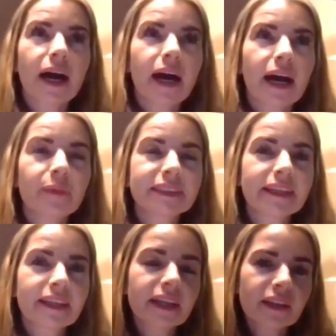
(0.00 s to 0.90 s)
I would say
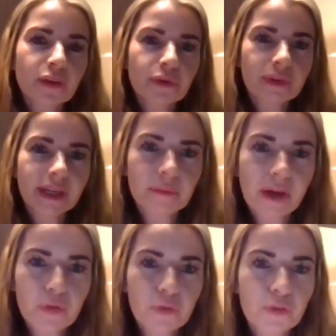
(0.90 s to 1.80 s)
then at the 3
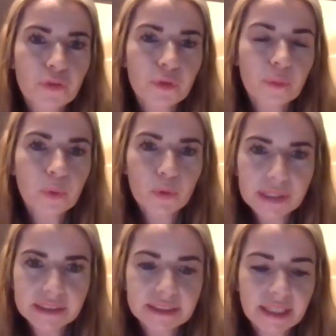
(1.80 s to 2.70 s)
month
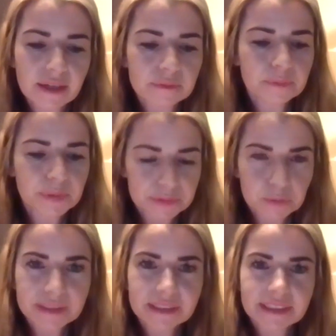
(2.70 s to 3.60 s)
point, build your
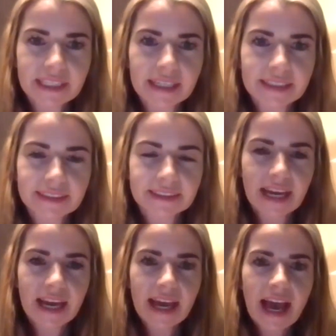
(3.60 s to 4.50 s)
business case,
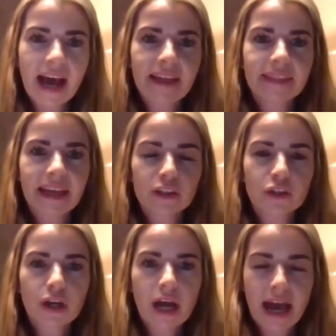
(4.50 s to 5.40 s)

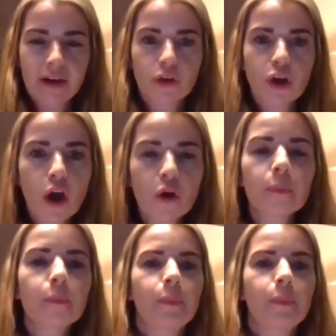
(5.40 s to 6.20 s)
and go